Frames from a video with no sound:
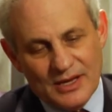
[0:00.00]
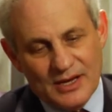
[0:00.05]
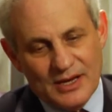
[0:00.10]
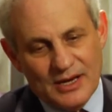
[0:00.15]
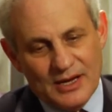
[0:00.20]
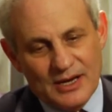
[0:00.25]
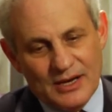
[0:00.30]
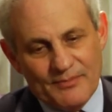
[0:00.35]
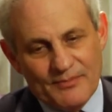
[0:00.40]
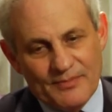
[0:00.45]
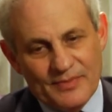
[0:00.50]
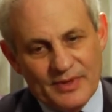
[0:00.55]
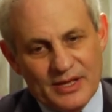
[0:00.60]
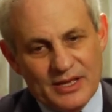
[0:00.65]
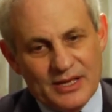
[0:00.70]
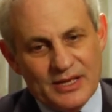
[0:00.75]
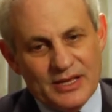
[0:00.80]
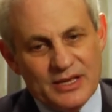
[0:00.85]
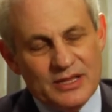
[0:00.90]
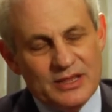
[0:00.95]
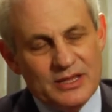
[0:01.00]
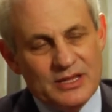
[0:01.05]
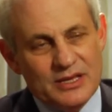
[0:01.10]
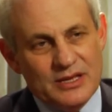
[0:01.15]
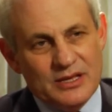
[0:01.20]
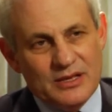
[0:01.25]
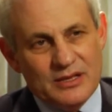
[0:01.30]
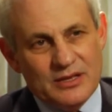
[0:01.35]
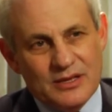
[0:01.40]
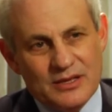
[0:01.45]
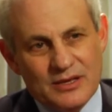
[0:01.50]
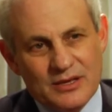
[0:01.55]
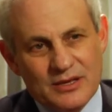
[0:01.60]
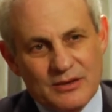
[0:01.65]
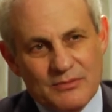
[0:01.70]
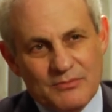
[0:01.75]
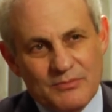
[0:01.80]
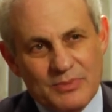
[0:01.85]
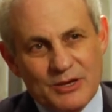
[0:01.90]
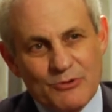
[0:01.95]
um, in the
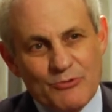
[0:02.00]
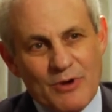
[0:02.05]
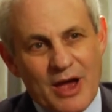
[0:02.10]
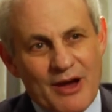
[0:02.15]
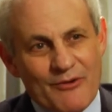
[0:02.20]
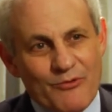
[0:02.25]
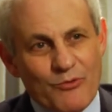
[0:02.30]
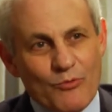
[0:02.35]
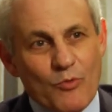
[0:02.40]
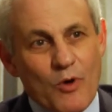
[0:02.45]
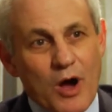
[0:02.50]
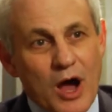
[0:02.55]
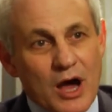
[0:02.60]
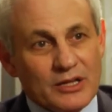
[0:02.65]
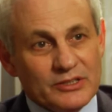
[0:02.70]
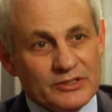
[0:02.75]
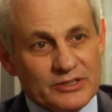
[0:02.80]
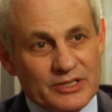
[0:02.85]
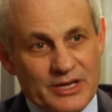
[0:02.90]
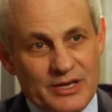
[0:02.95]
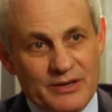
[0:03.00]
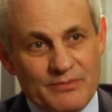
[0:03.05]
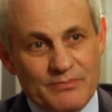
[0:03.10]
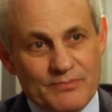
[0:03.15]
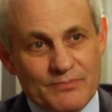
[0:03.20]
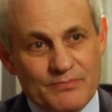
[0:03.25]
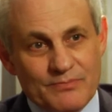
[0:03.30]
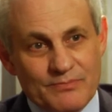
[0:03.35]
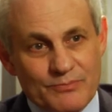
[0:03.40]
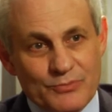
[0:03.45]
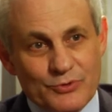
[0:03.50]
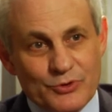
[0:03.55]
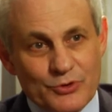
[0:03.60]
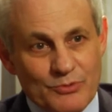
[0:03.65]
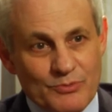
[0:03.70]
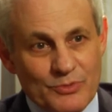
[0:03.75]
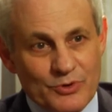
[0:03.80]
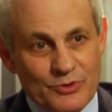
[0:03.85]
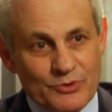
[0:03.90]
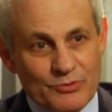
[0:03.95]
BRAF wild type
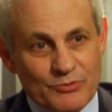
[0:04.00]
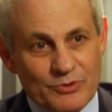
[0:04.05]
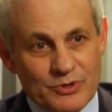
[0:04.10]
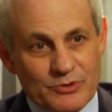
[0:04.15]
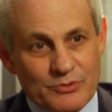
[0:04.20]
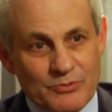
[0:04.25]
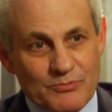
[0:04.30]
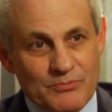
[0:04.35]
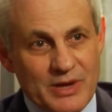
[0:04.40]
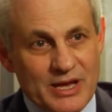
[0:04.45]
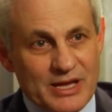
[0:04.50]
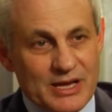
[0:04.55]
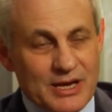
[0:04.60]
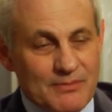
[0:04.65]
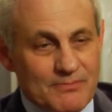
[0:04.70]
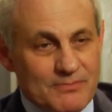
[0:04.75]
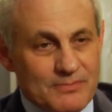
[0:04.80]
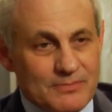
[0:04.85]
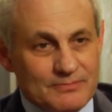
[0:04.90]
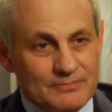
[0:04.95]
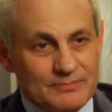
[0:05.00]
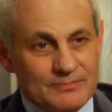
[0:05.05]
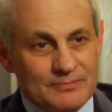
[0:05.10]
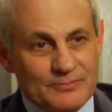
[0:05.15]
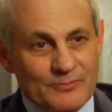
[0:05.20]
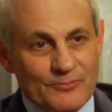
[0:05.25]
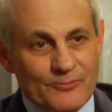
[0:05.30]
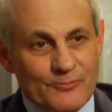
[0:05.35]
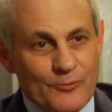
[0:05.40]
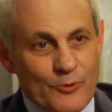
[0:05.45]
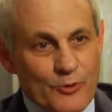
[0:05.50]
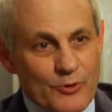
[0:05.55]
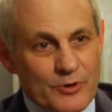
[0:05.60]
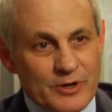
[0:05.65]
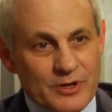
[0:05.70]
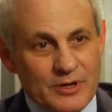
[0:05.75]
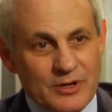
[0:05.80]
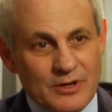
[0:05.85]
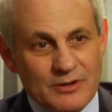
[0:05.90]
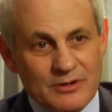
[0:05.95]
tumors, which make up
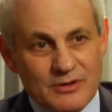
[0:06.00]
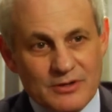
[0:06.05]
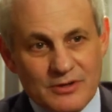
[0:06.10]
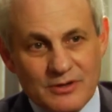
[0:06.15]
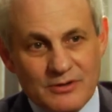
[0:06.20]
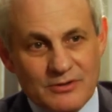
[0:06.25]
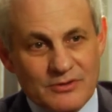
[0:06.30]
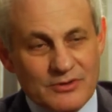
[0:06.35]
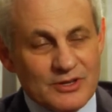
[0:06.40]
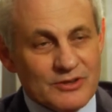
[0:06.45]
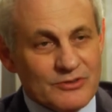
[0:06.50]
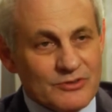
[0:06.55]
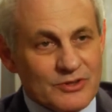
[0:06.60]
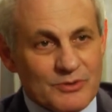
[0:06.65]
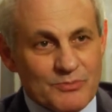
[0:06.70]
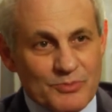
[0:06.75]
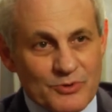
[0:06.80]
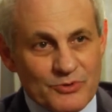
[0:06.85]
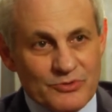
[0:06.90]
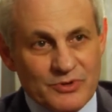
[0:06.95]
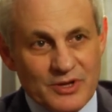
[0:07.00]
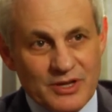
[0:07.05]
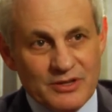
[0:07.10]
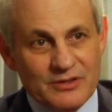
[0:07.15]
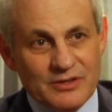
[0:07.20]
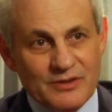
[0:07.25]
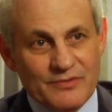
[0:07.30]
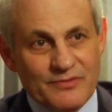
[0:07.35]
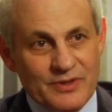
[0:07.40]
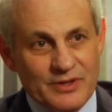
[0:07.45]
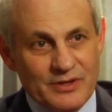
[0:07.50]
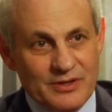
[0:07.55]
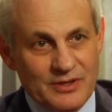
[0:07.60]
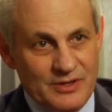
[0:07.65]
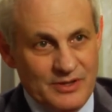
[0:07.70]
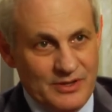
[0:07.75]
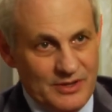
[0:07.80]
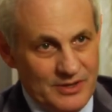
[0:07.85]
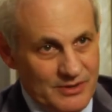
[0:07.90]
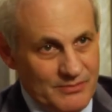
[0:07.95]
40 to 60 percent of the
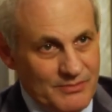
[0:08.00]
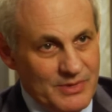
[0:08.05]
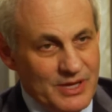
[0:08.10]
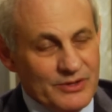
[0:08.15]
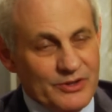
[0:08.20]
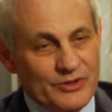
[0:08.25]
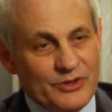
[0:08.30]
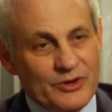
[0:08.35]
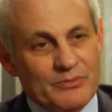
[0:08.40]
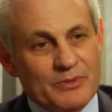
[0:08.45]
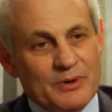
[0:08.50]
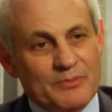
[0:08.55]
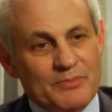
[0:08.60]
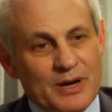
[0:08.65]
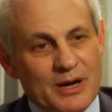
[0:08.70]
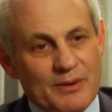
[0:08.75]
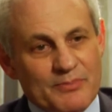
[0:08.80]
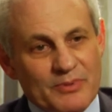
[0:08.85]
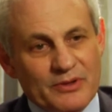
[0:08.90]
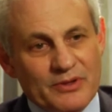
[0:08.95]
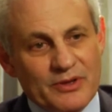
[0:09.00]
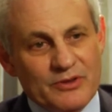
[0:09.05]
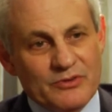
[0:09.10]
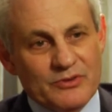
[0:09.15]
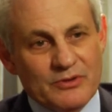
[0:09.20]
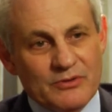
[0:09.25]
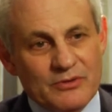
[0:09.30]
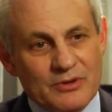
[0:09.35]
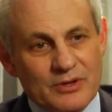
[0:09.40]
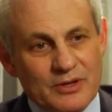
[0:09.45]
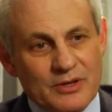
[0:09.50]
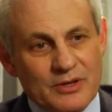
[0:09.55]
melanoma population,